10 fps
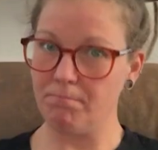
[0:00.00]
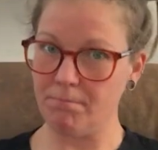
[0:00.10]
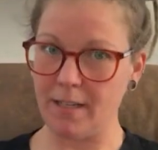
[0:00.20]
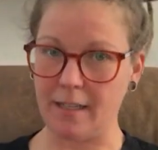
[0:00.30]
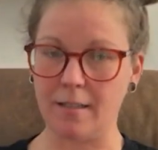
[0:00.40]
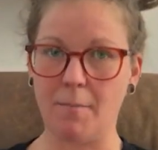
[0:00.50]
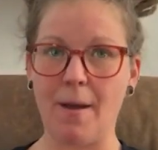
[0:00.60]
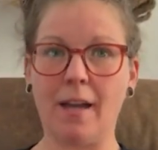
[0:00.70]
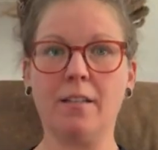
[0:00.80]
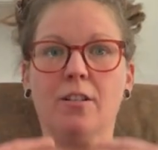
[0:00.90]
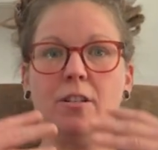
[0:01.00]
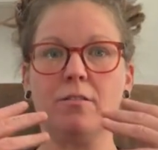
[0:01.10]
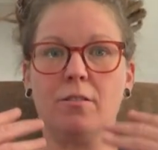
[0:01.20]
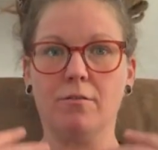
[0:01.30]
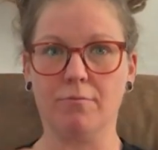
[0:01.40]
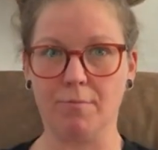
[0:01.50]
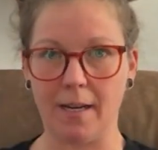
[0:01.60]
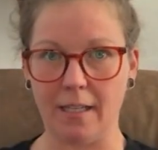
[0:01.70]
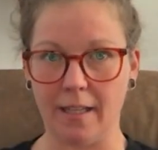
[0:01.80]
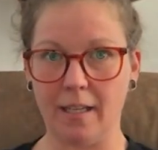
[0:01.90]
take a step back to just
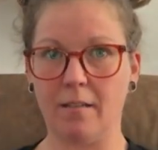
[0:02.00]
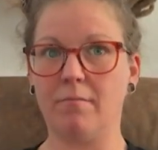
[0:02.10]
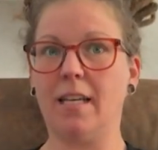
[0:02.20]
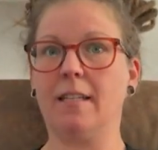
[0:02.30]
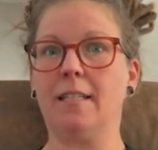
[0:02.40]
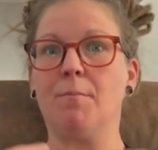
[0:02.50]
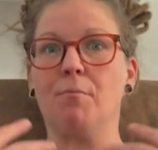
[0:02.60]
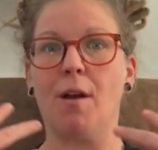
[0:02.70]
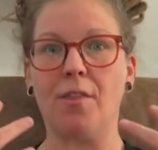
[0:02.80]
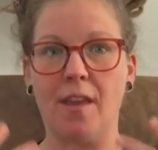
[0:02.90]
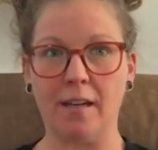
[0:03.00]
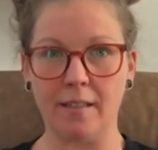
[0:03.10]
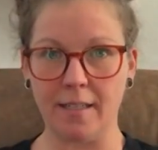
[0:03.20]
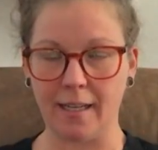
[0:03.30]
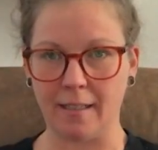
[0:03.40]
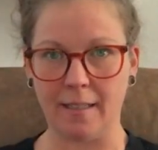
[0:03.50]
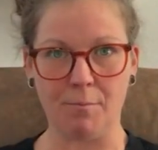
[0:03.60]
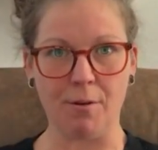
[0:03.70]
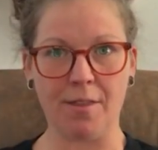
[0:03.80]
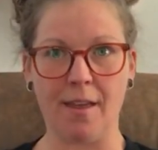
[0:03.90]
regulate, take a deep breath in, take a deep
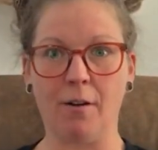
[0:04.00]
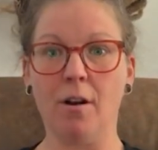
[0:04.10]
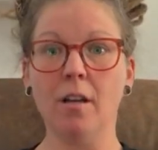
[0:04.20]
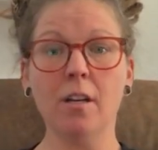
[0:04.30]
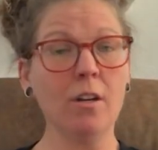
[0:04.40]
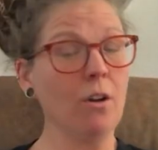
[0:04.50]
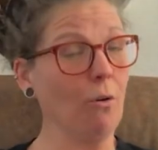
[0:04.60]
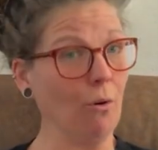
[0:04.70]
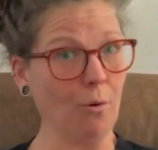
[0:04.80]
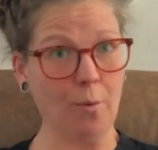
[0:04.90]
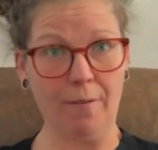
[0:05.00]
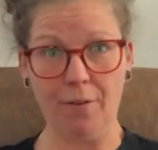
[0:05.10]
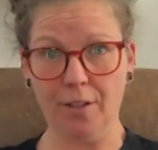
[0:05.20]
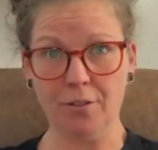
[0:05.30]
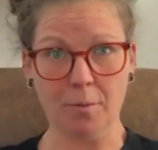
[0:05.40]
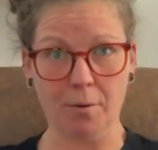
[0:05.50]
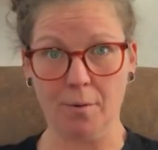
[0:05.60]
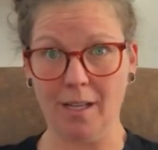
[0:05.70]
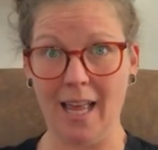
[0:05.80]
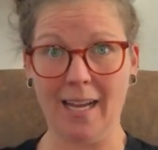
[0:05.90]
breath out? Or are we feeling super
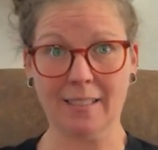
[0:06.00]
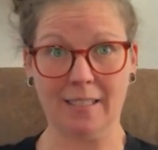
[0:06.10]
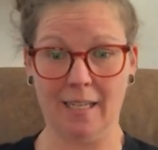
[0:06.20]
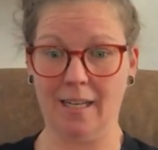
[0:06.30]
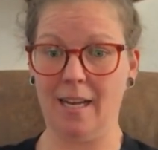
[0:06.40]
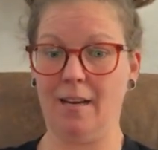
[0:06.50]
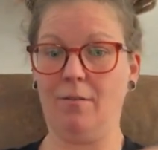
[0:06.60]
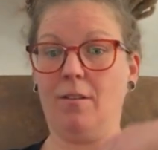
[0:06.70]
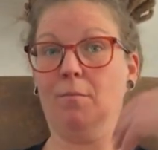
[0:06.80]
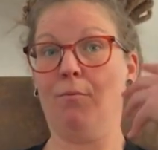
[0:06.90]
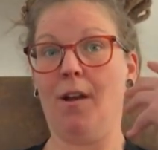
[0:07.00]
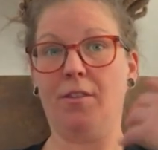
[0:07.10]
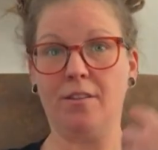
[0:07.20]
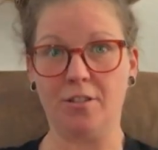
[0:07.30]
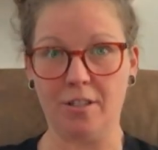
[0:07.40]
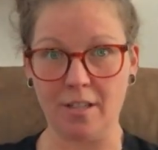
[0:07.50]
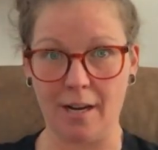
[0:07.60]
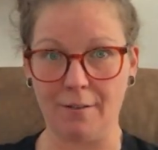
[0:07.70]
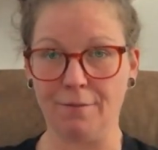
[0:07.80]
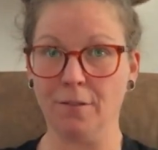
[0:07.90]
relaxed and the breath is just
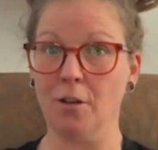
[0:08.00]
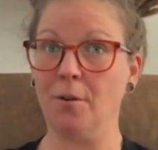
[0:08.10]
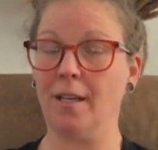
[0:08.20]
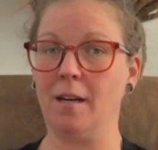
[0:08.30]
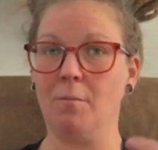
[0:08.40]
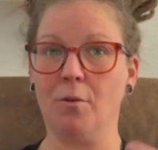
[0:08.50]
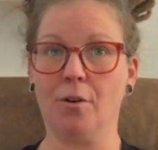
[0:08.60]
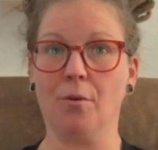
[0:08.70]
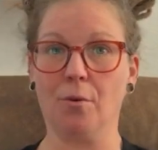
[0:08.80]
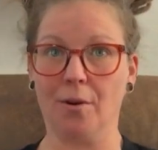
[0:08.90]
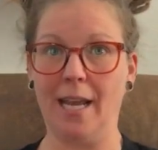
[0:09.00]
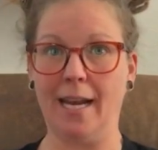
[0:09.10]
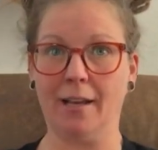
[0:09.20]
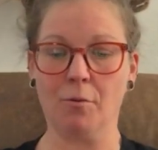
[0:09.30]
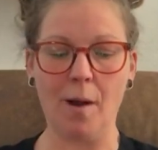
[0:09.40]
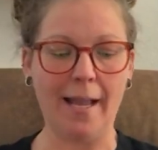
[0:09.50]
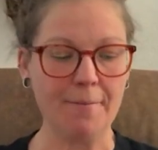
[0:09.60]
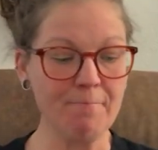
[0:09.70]
kind of flowing in a more organic way?